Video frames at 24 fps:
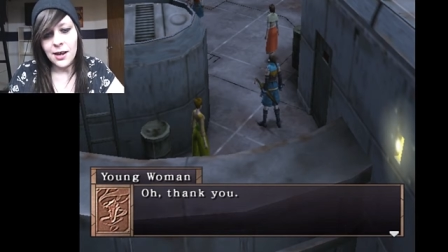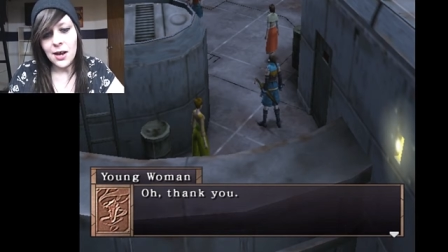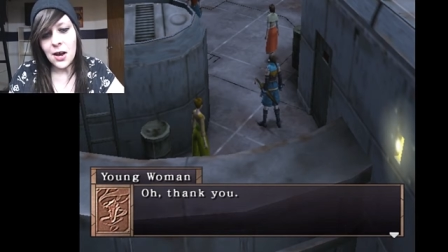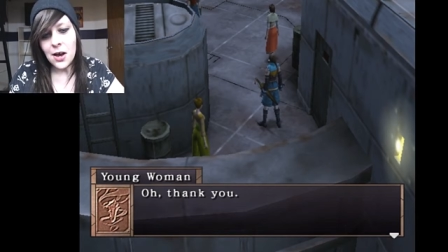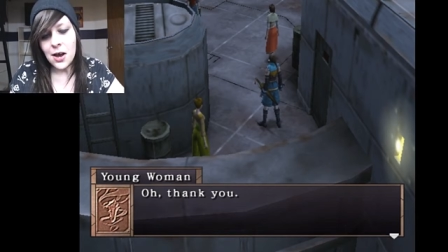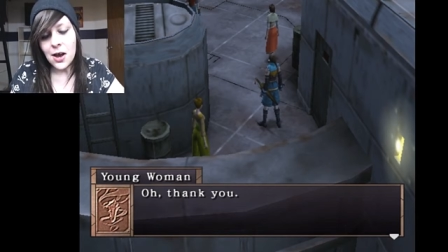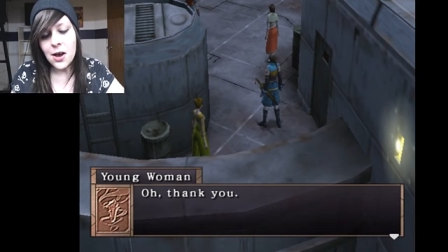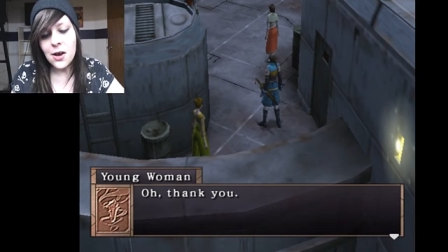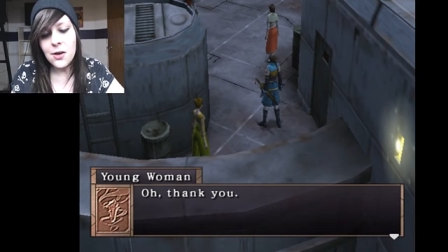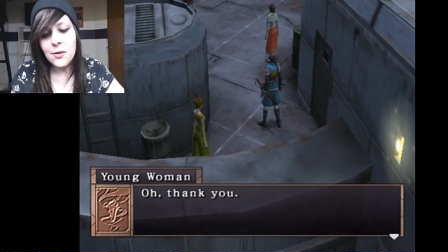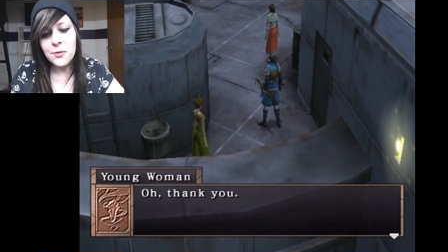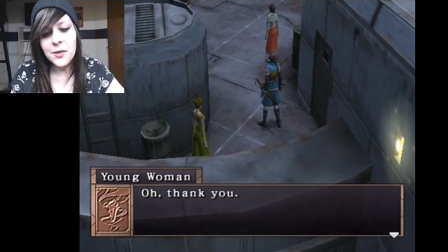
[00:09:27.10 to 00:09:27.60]

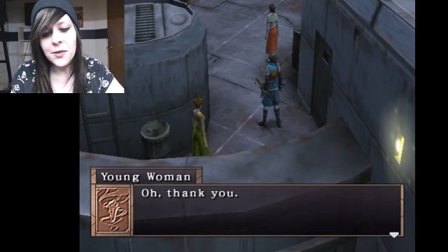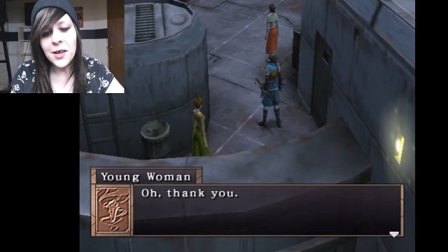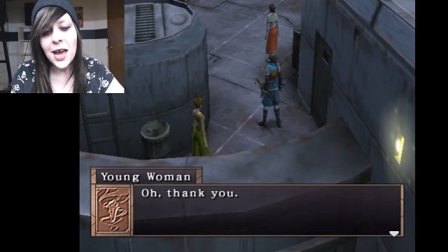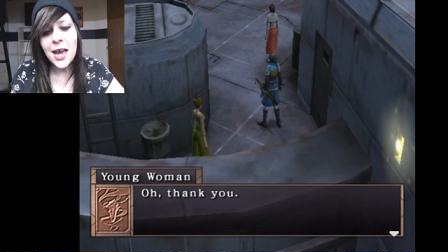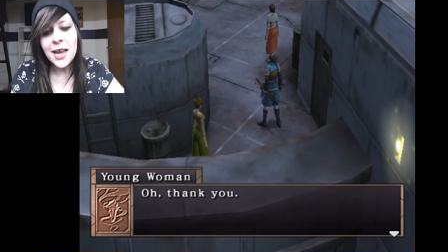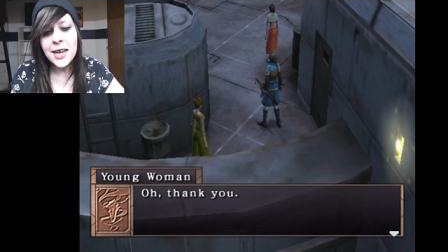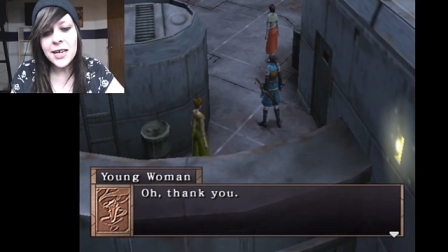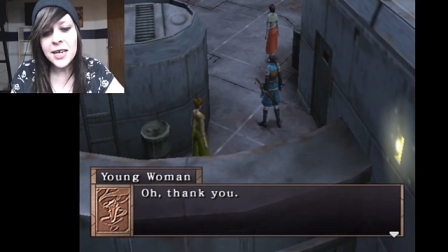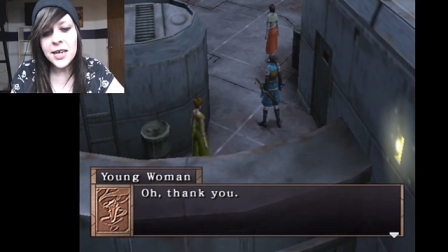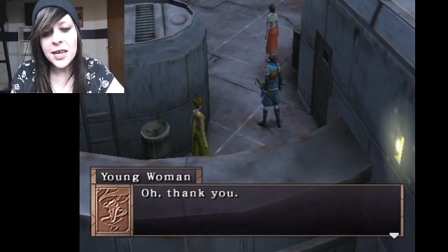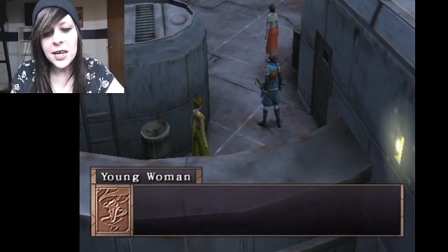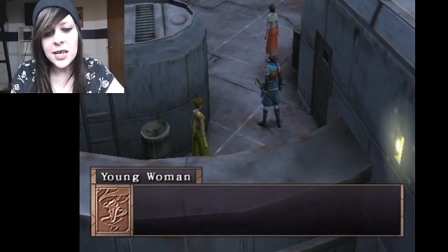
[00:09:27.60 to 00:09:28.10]
Oh,
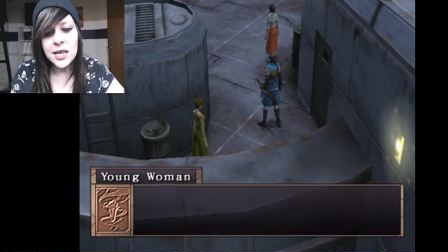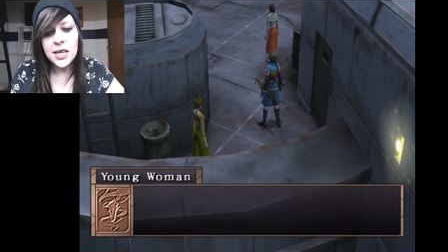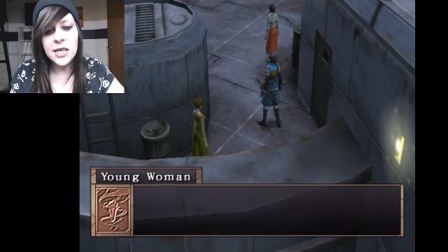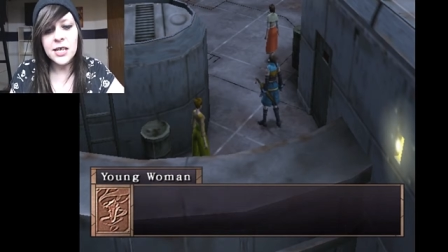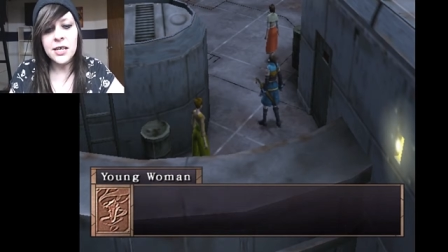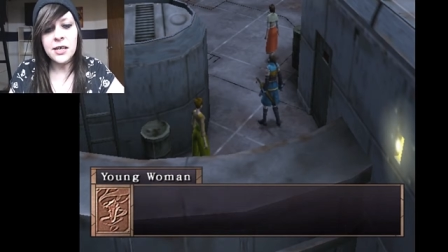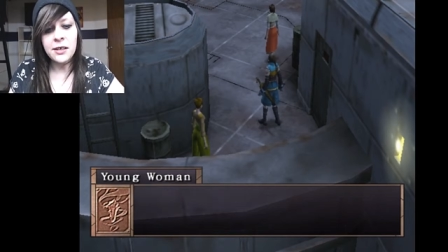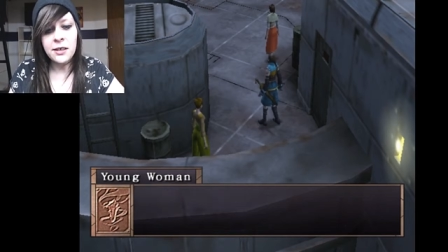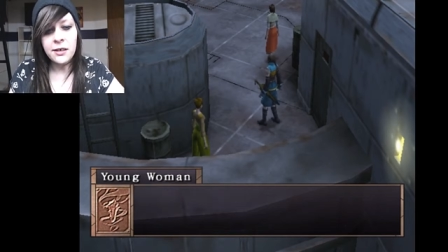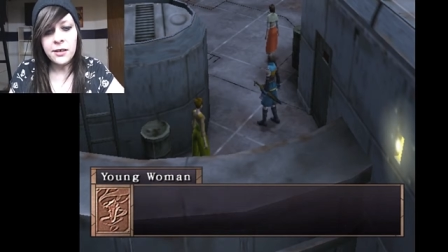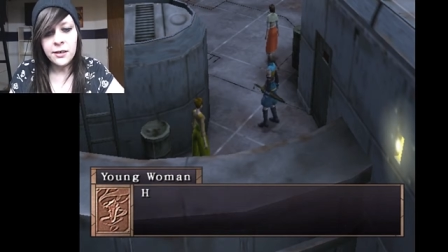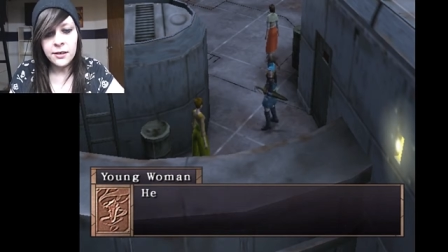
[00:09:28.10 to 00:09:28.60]
thank
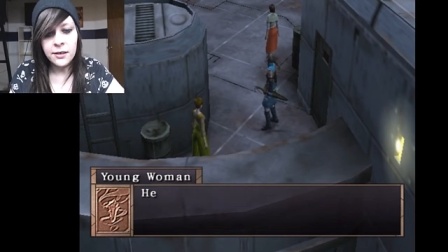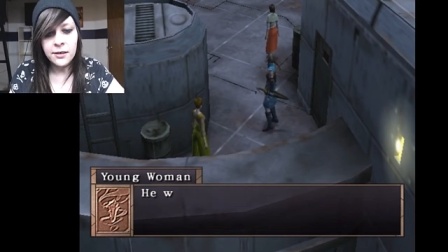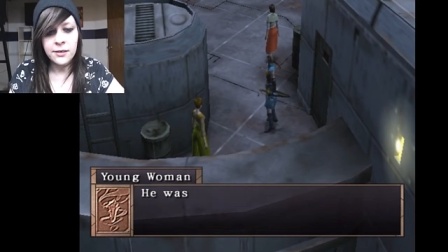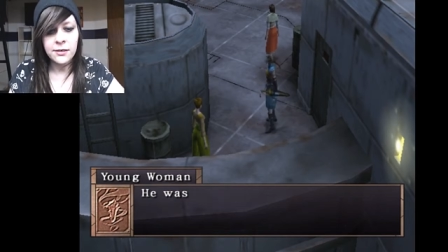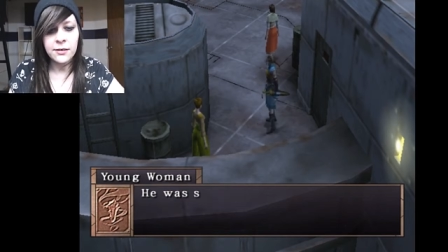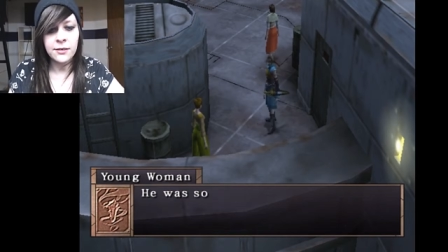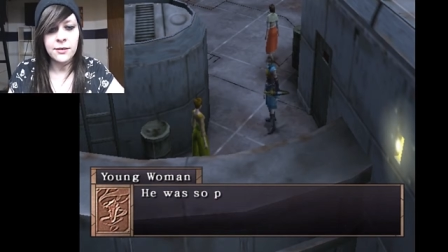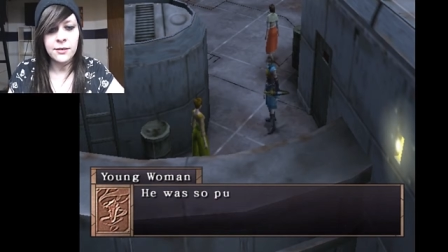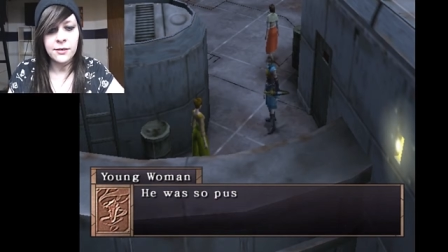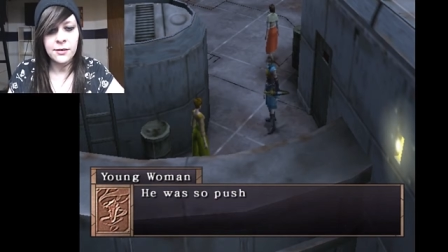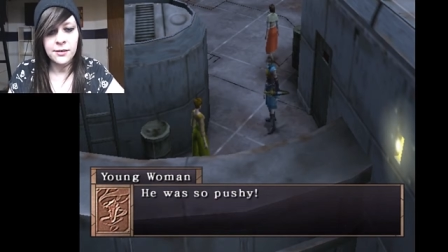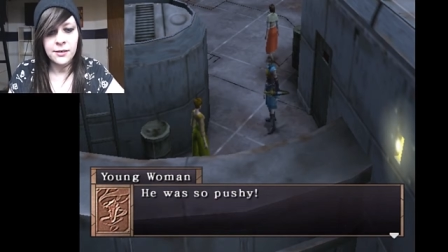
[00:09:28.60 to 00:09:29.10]
you.
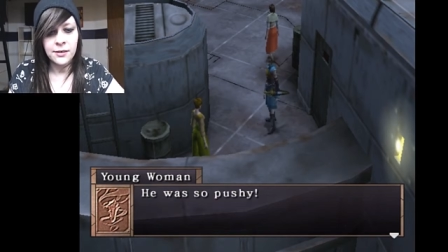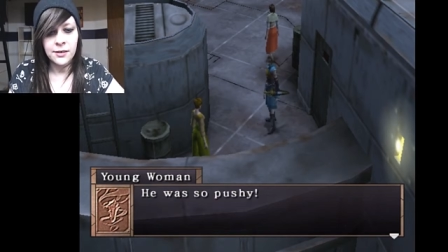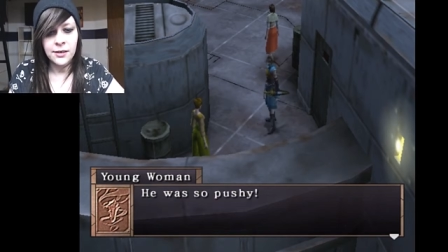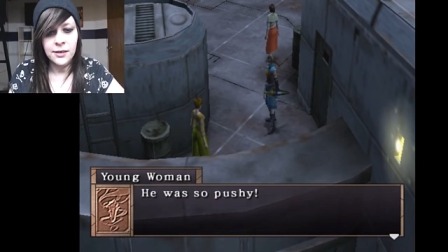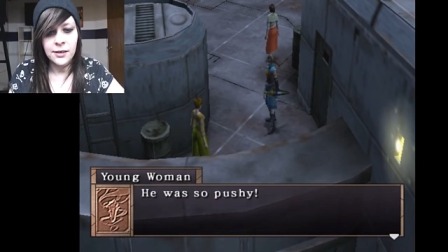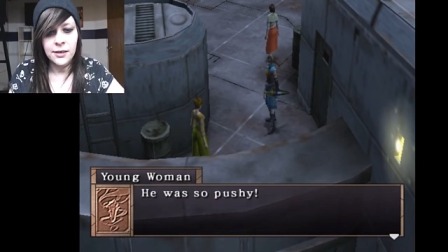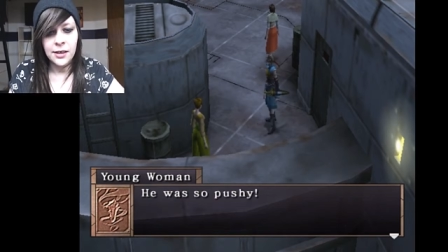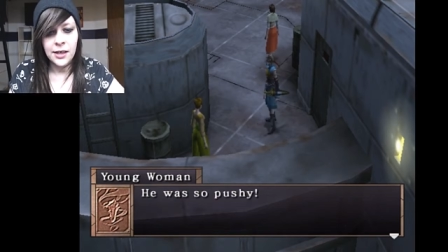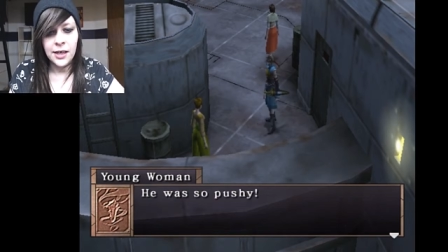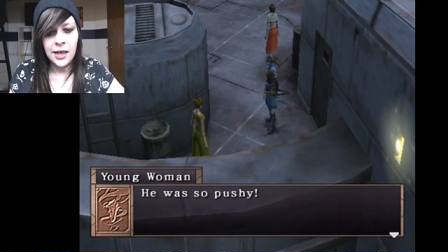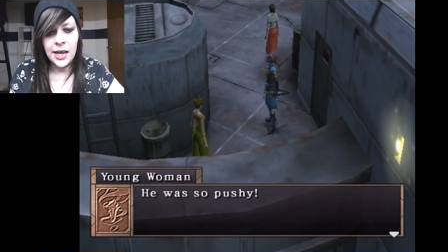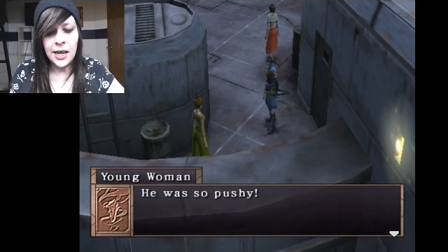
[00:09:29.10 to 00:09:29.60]

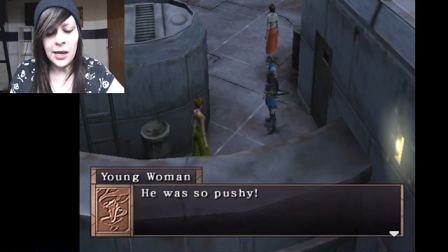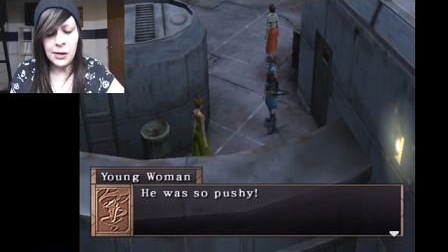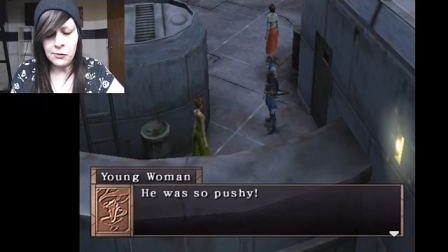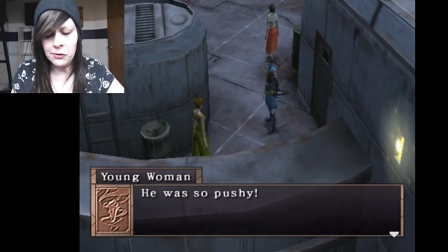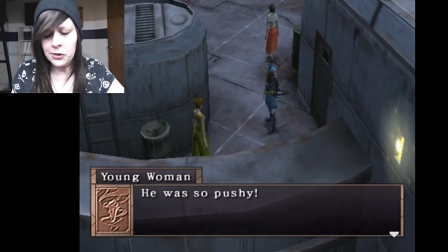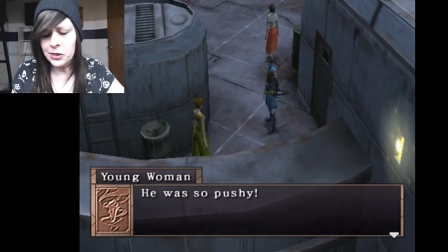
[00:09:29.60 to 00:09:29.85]
He